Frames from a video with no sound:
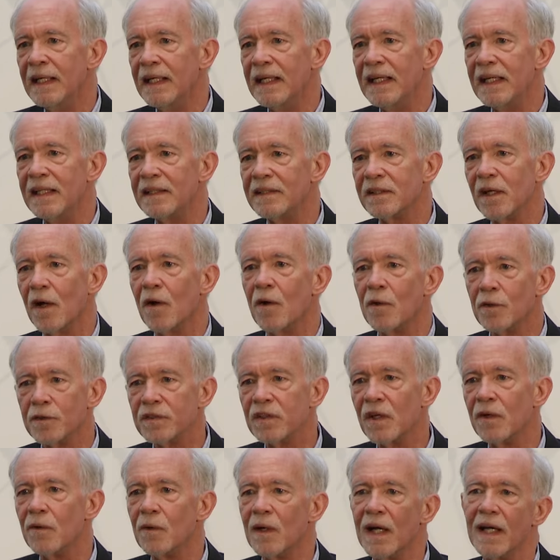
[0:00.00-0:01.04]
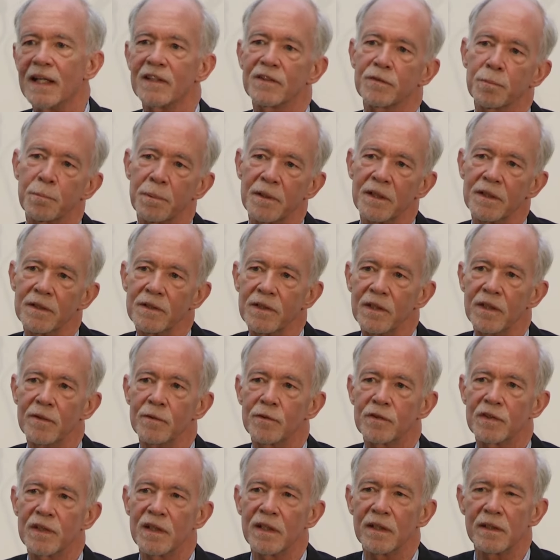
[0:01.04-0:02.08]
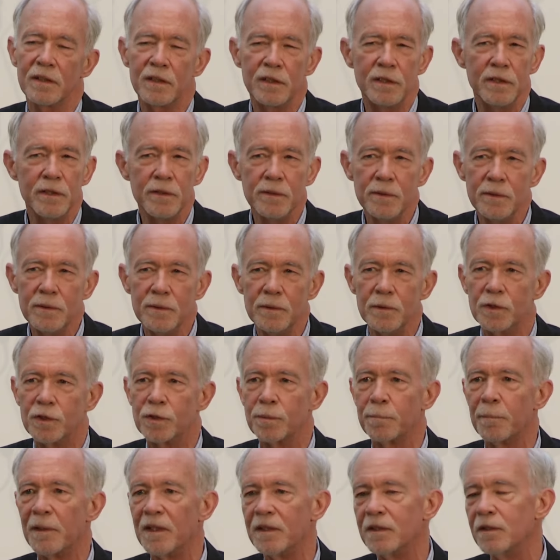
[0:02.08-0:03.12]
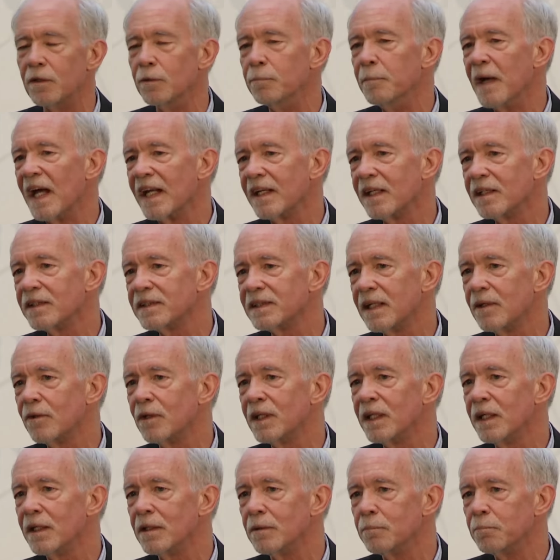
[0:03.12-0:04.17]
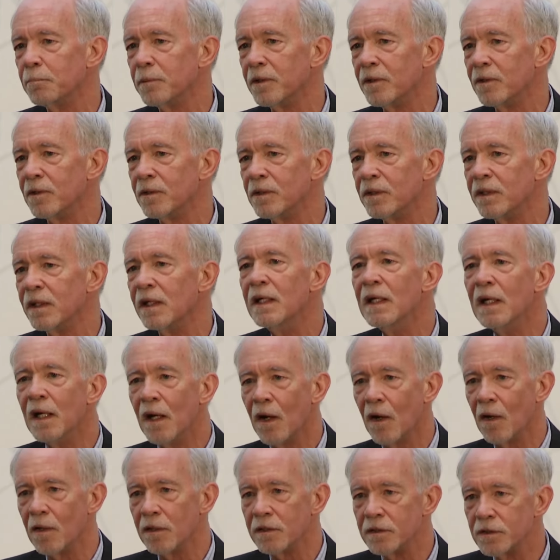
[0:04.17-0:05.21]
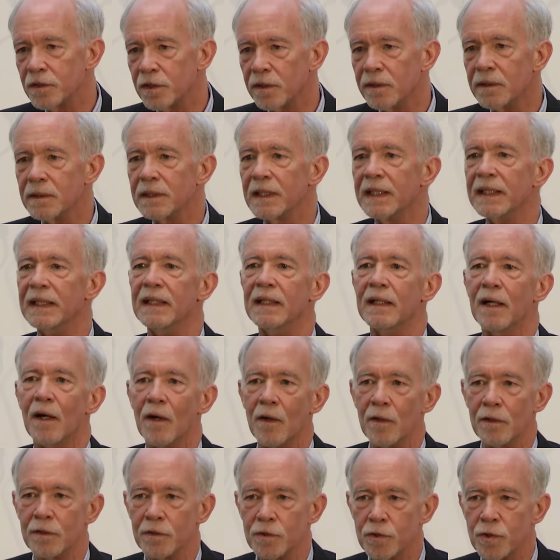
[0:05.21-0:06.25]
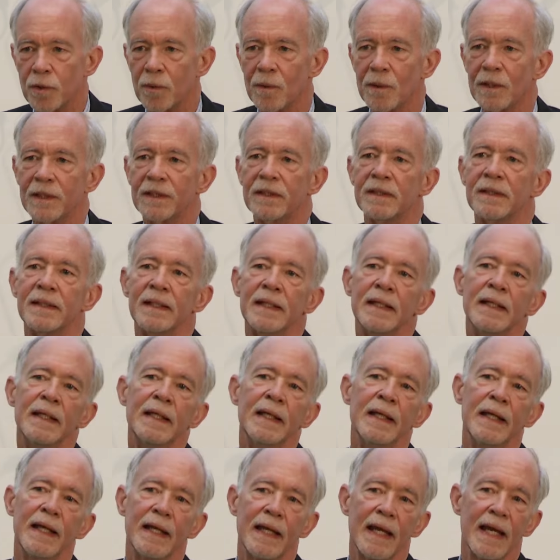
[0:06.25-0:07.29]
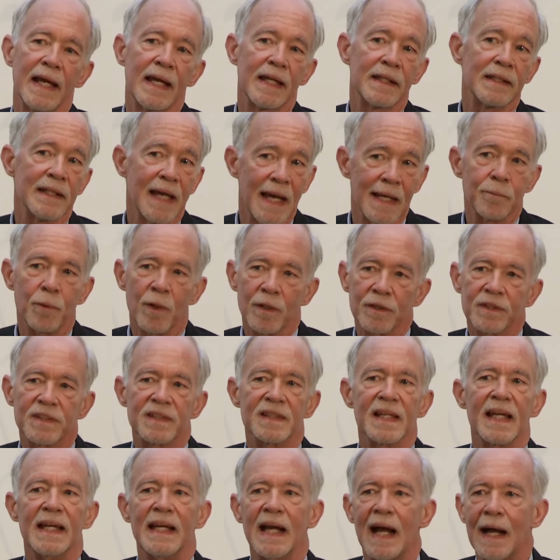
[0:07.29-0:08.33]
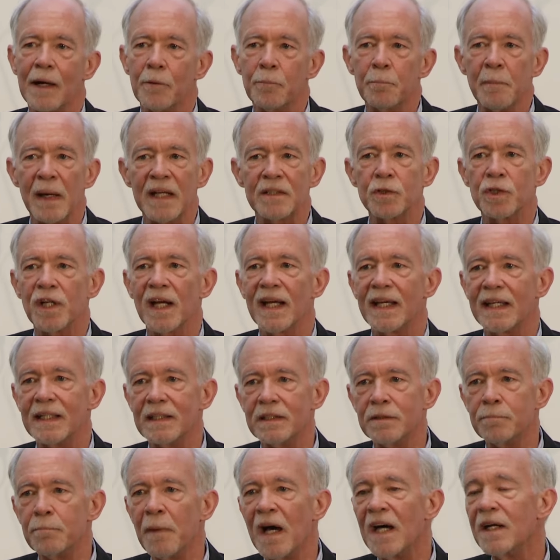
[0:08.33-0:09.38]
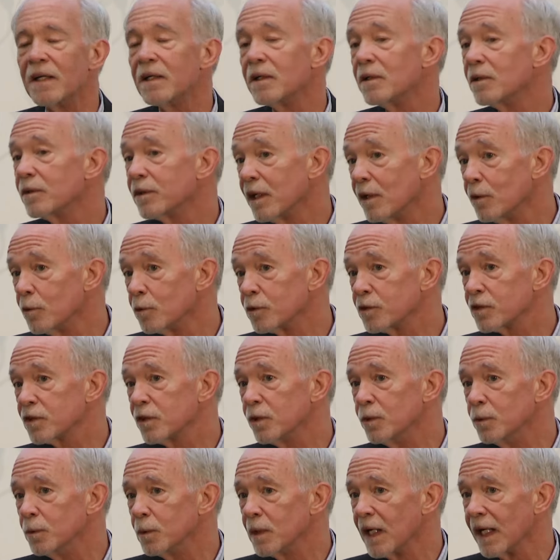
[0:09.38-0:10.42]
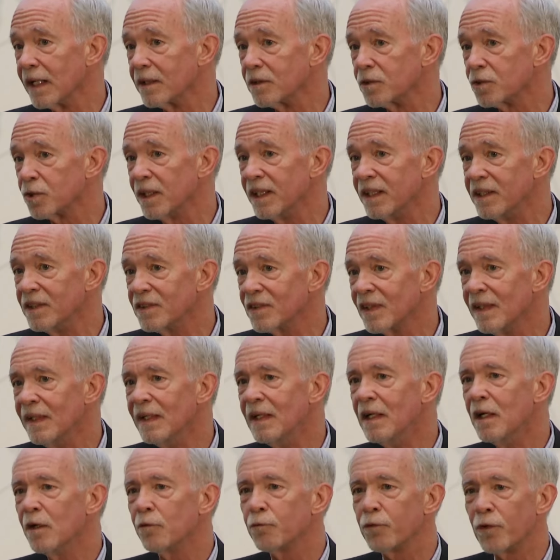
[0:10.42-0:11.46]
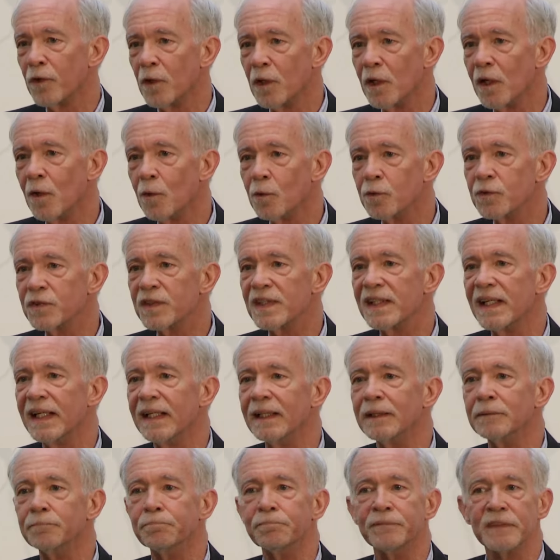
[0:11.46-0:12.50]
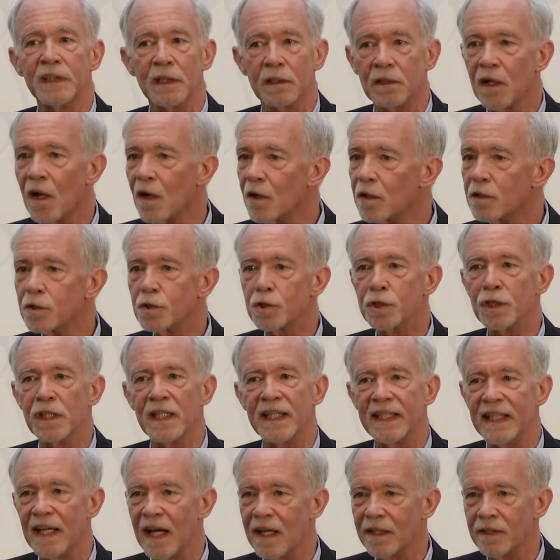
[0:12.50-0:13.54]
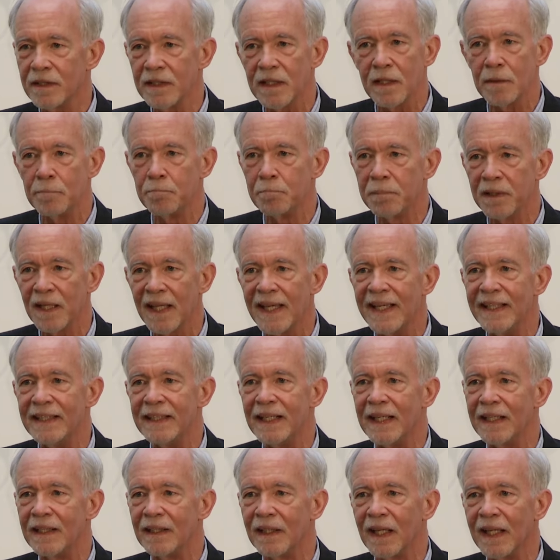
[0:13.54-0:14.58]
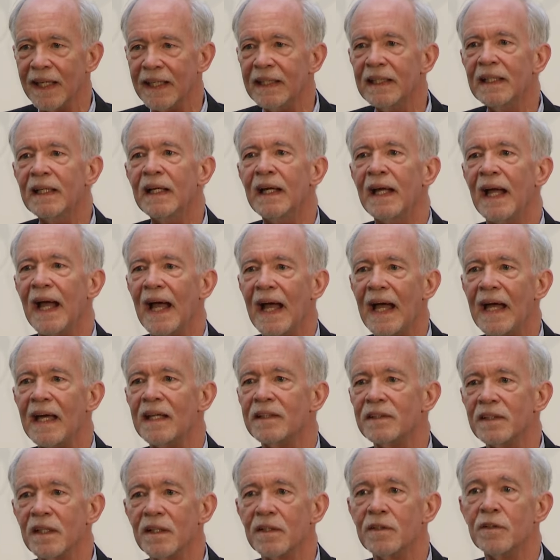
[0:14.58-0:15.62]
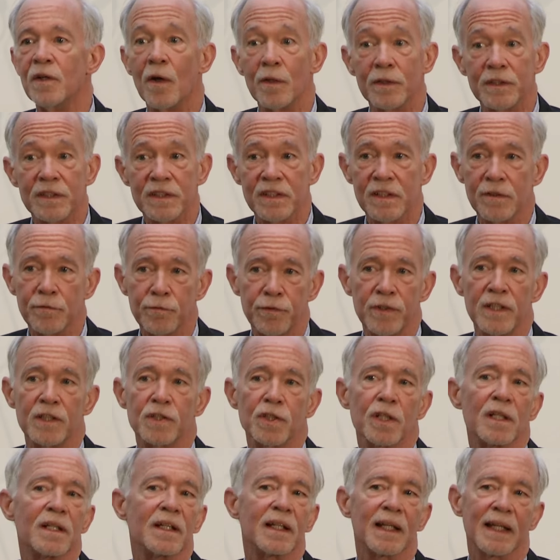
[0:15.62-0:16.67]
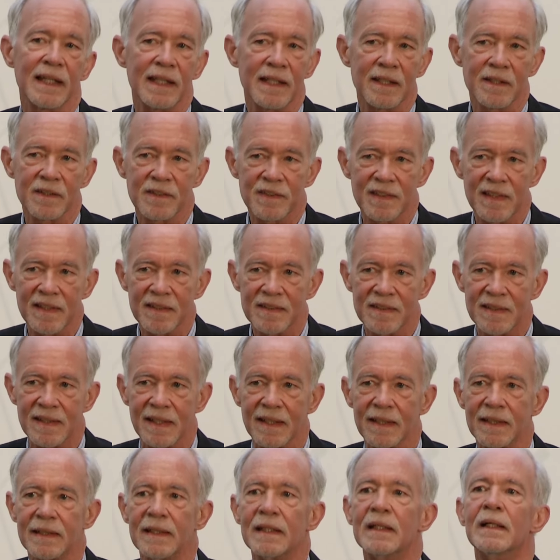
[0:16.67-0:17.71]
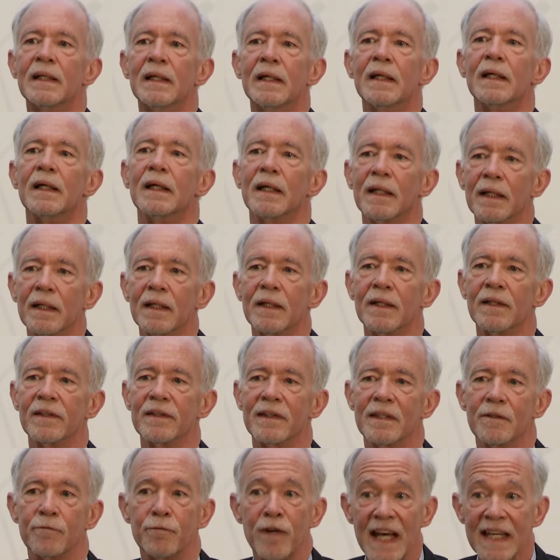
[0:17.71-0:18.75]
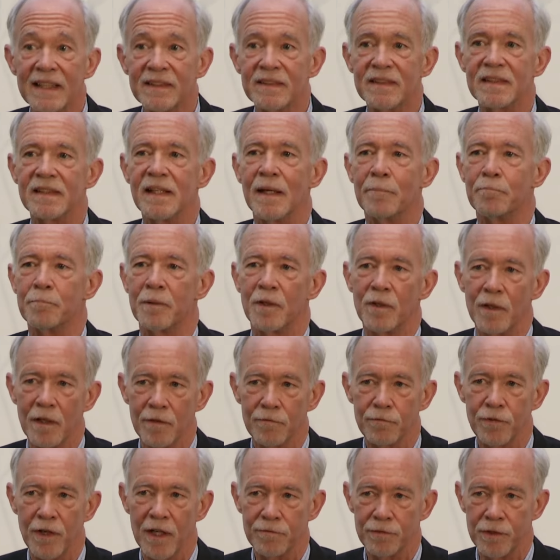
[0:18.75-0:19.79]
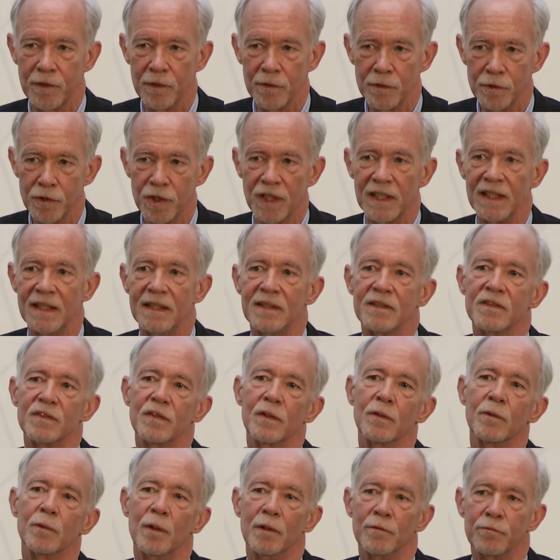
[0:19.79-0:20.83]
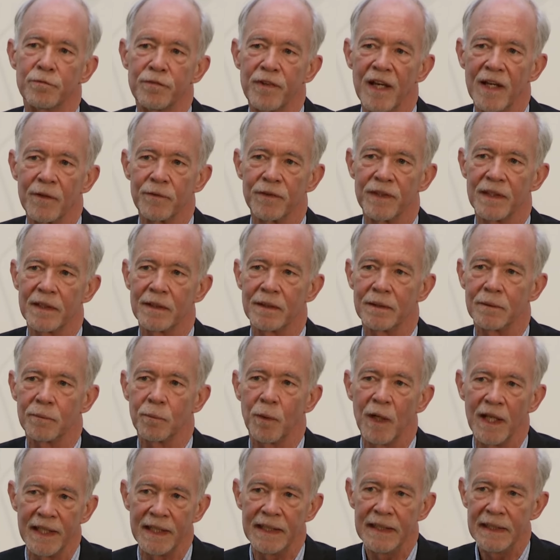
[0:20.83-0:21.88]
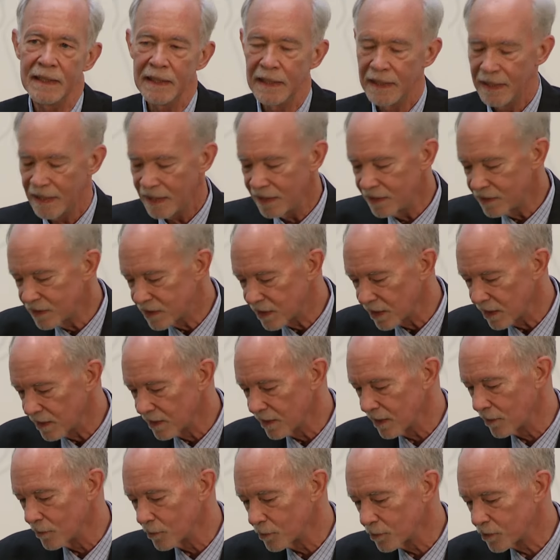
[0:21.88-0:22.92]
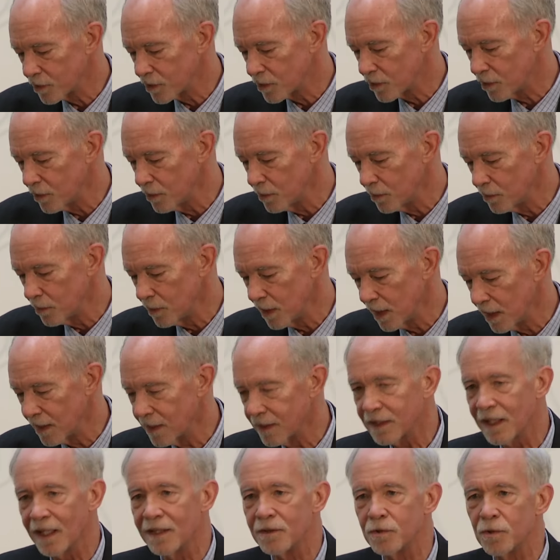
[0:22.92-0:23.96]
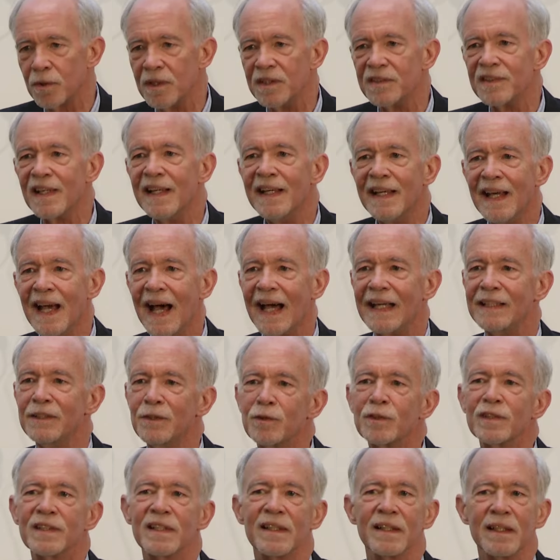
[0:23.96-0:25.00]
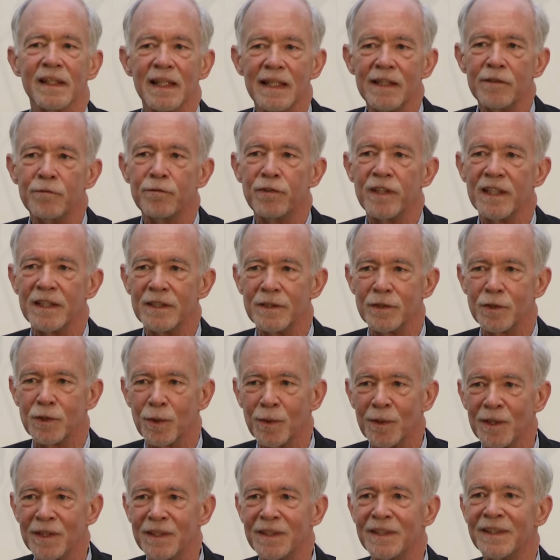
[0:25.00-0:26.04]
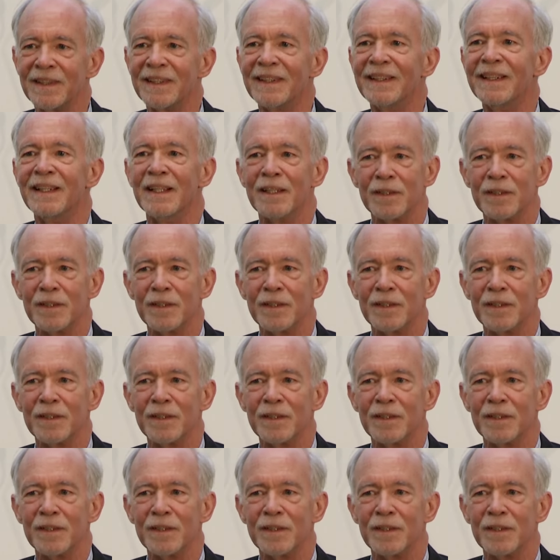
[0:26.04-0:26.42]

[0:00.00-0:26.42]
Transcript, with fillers: It also has produced a huge humanitarian burden on Turkey, on Jordan, and I won't say how much I admire those two countries for hosting largely uncomplainingly and not sufficiently assisted uh, the vast number of refugees who have found their way into those two uh, countries. I used to live in Jordan.